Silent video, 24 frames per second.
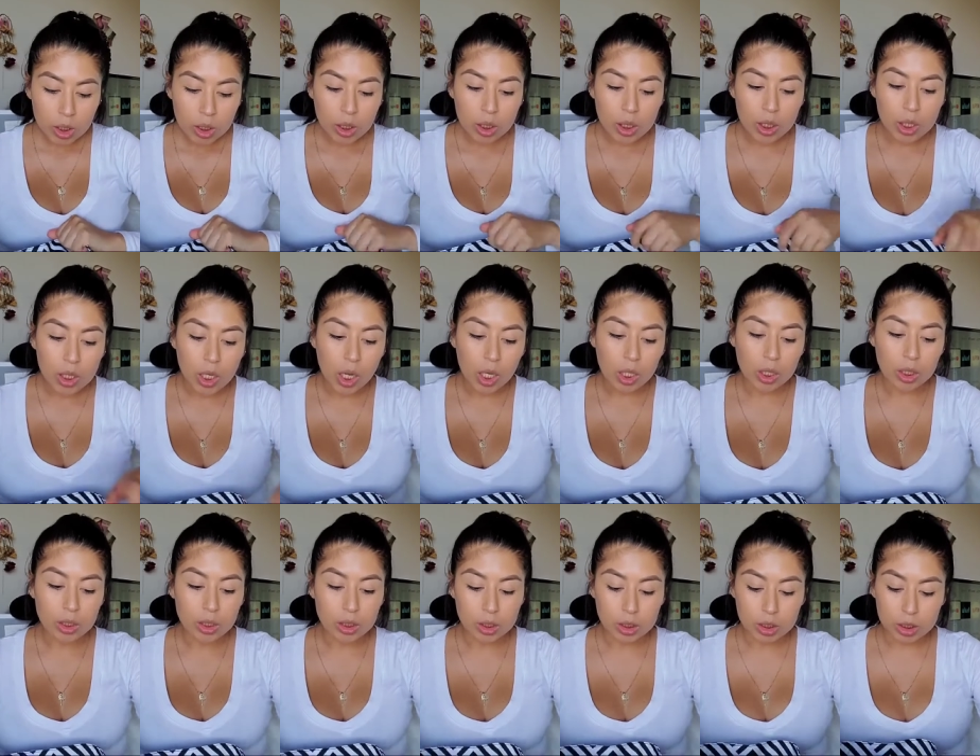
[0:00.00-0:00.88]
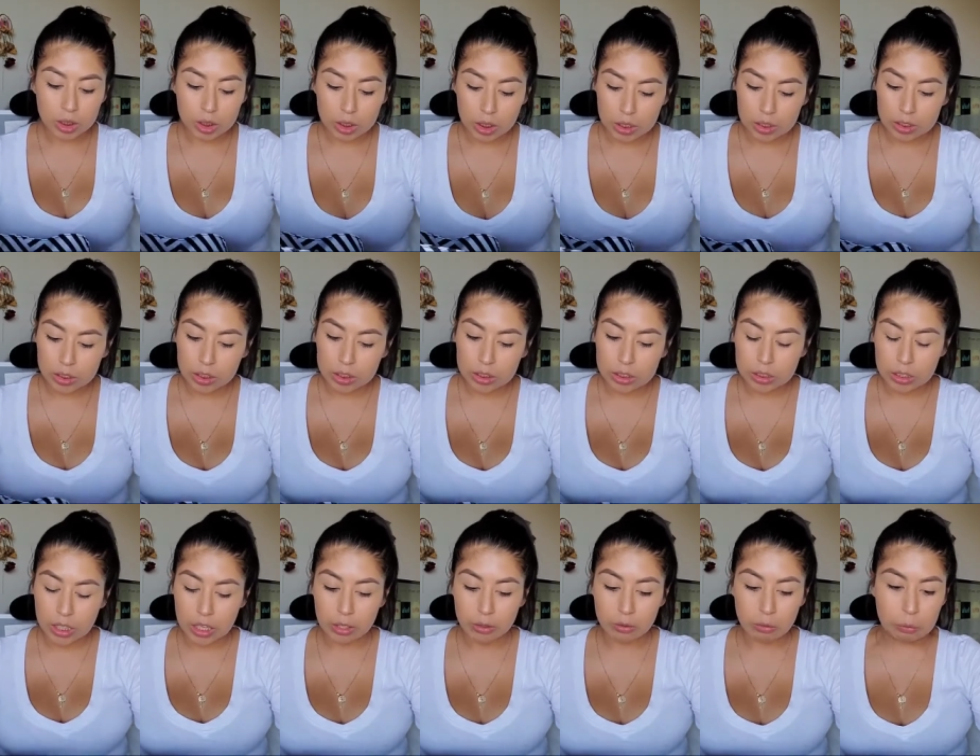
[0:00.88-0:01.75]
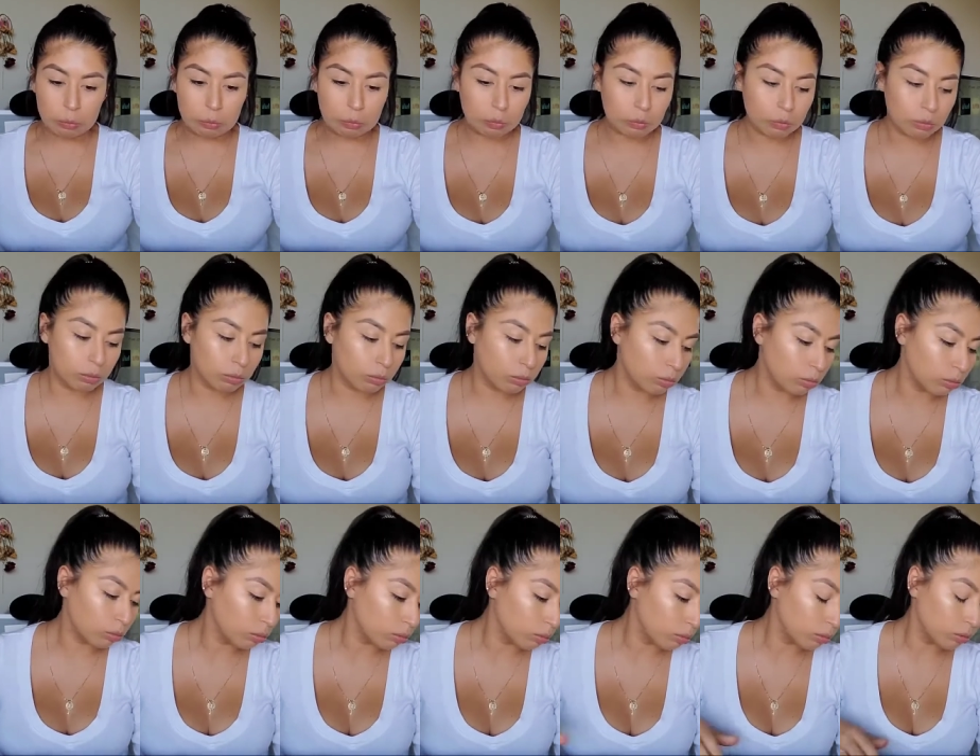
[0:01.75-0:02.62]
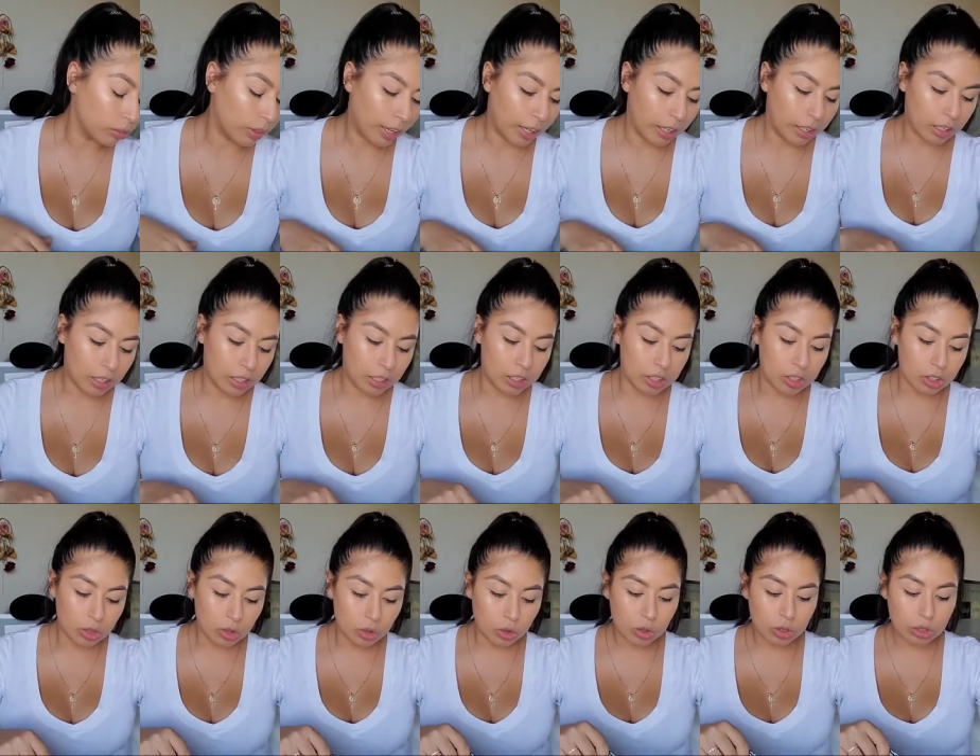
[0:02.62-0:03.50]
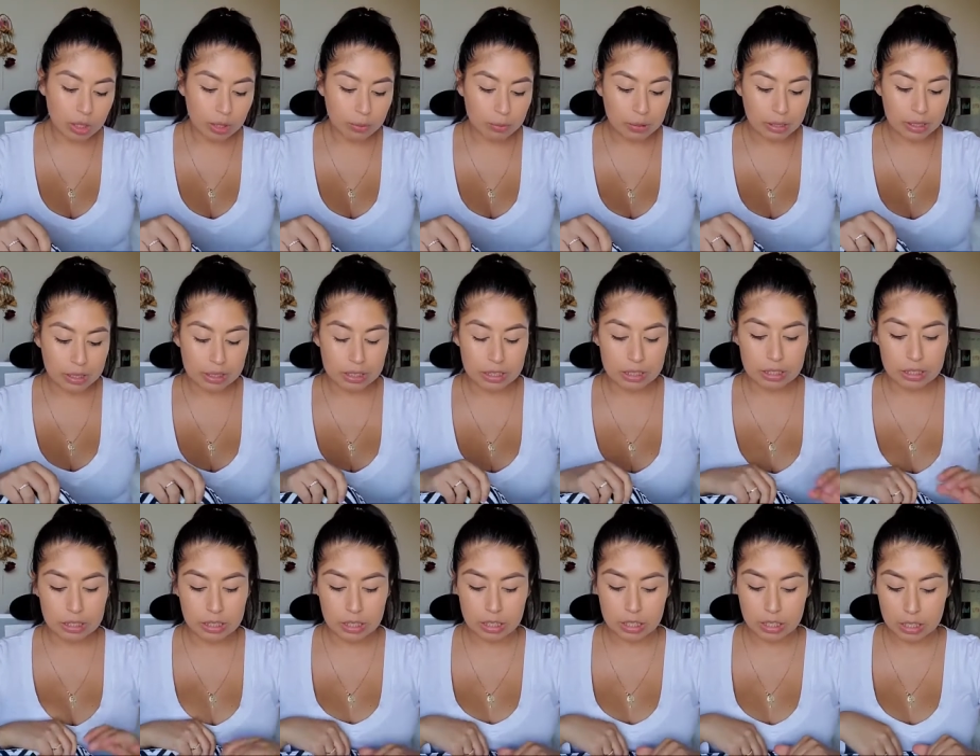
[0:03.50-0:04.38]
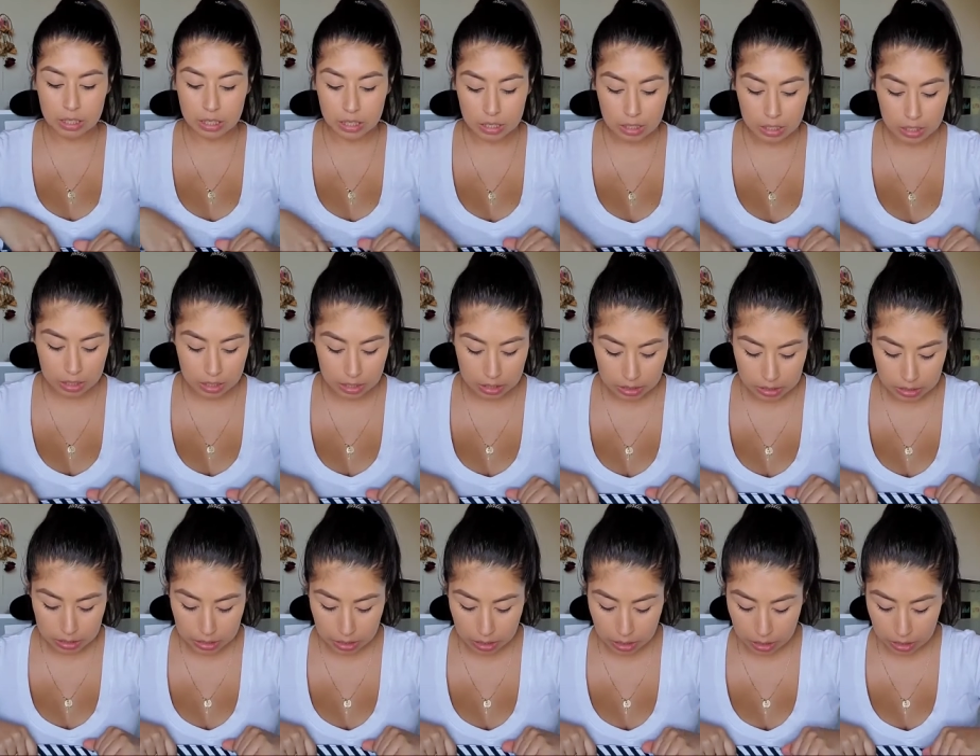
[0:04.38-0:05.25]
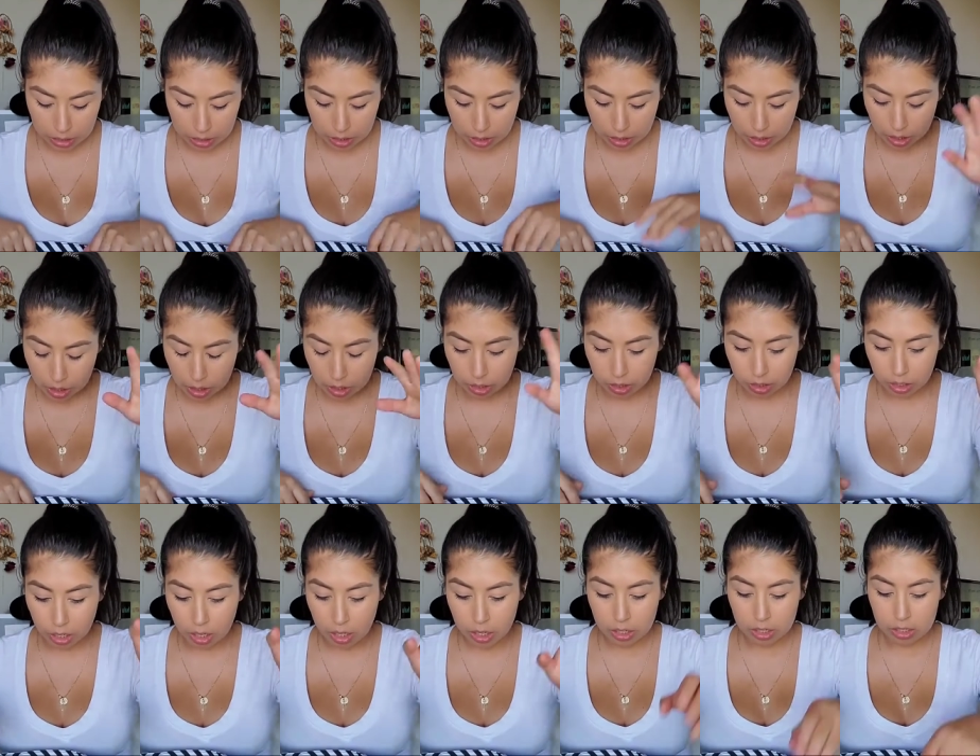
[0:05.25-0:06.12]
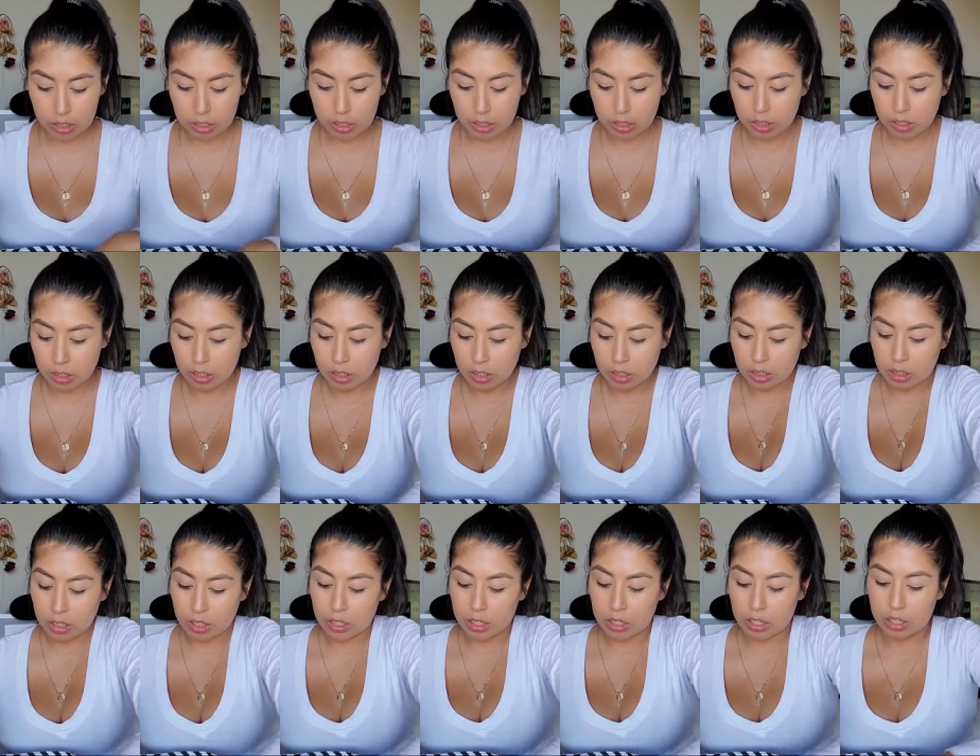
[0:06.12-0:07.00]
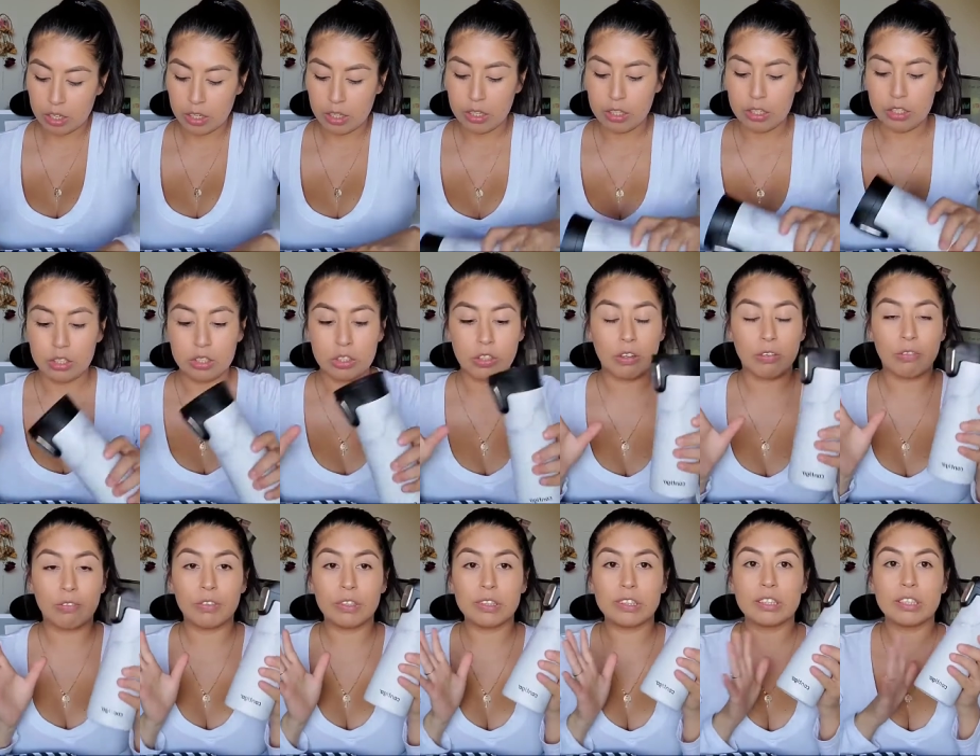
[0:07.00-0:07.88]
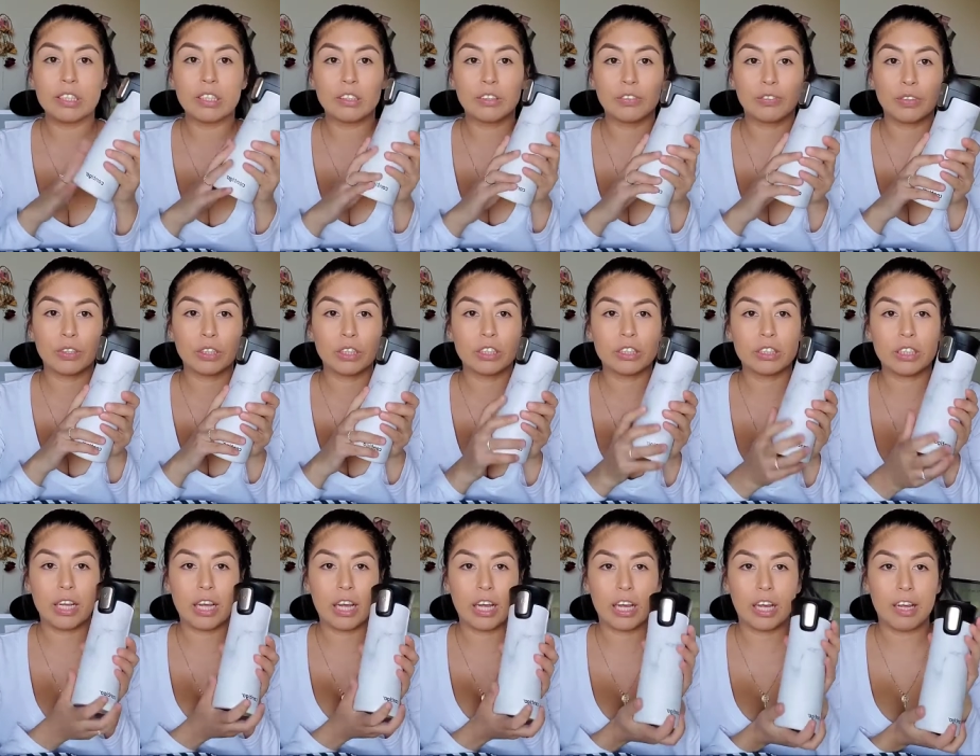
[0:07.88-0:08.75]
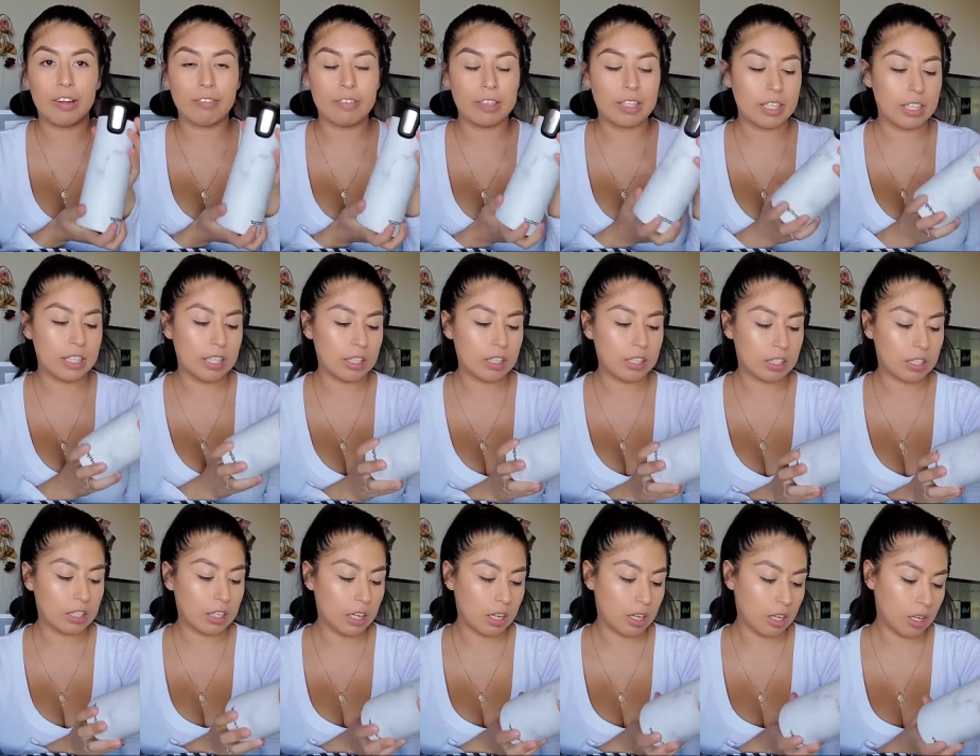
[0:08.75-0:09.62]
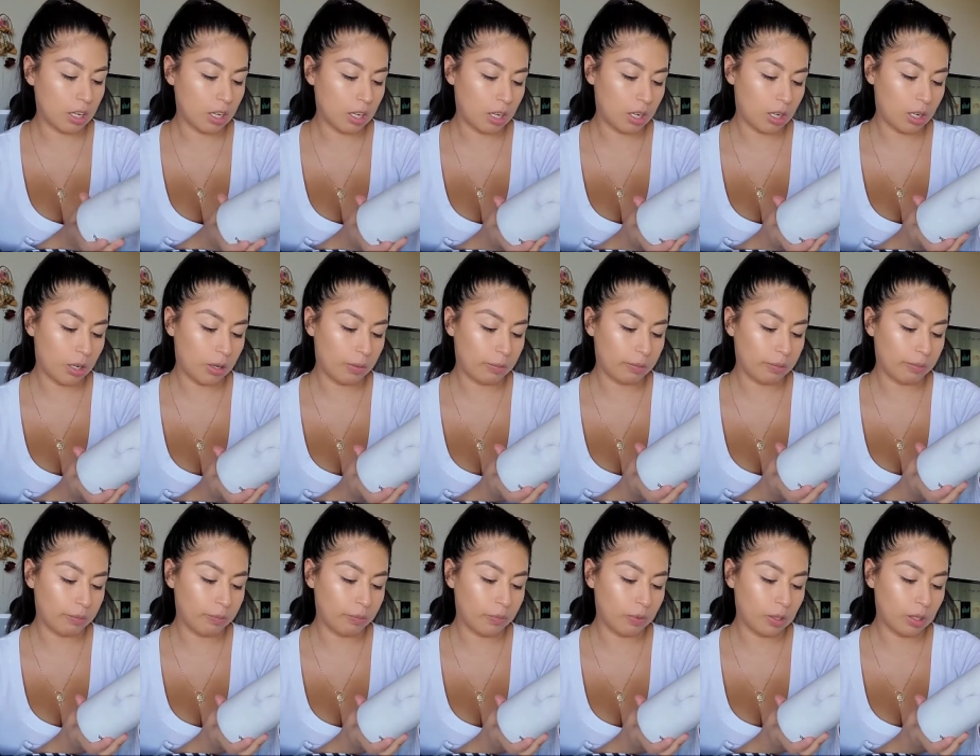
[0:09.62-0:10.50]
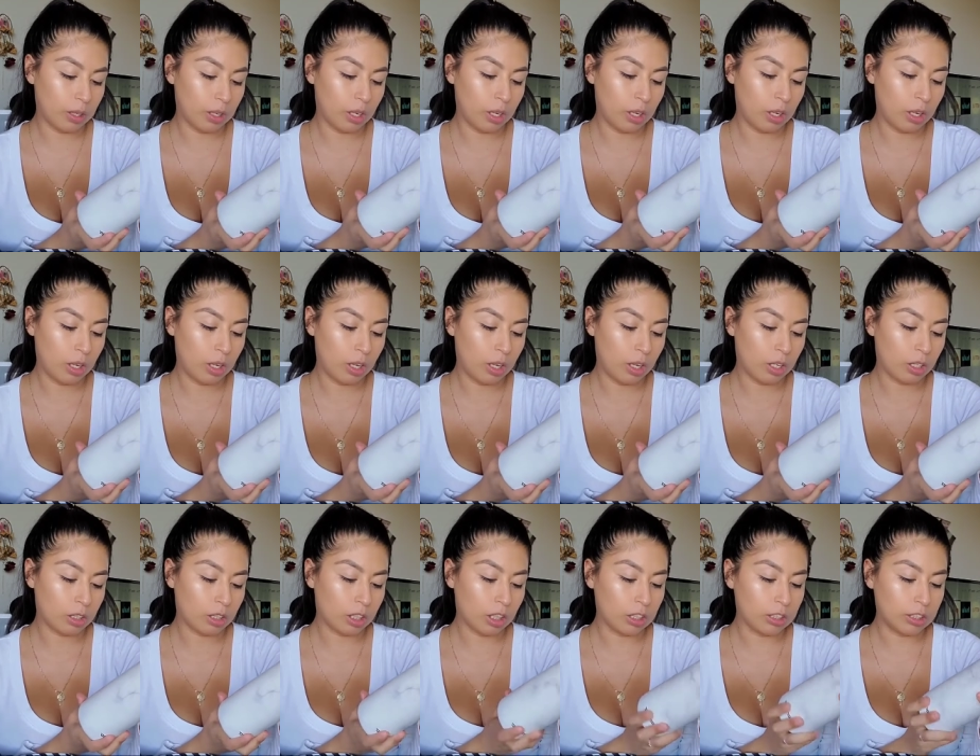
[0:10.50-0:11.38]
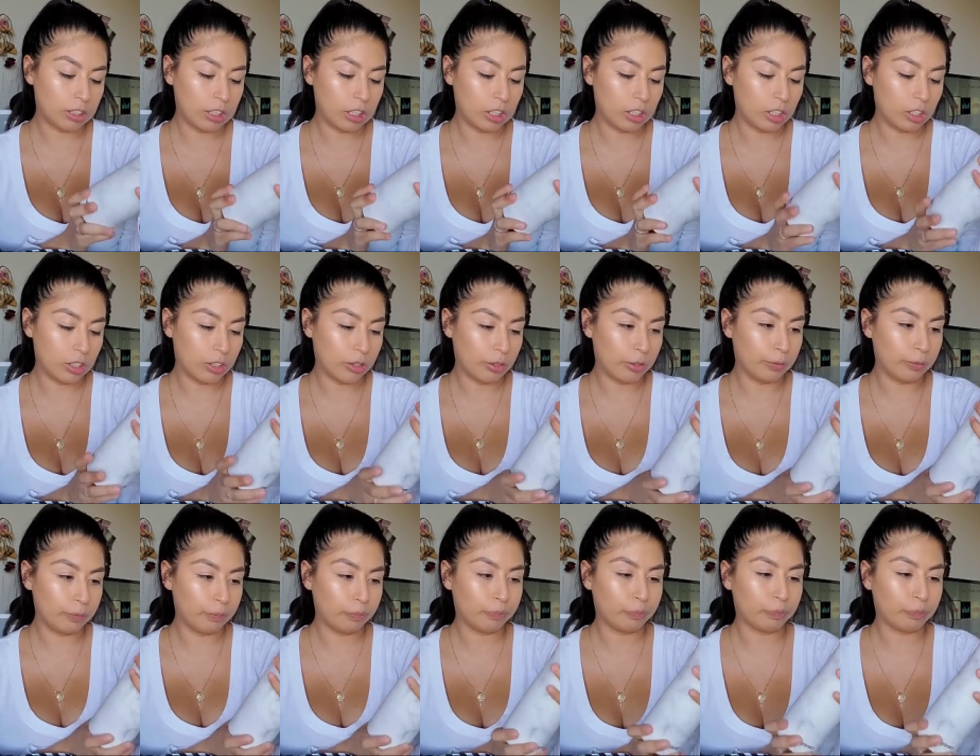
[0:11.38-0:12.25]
y'all, let's just get right into it because it is a lot. So first things first, I have this um, Contigo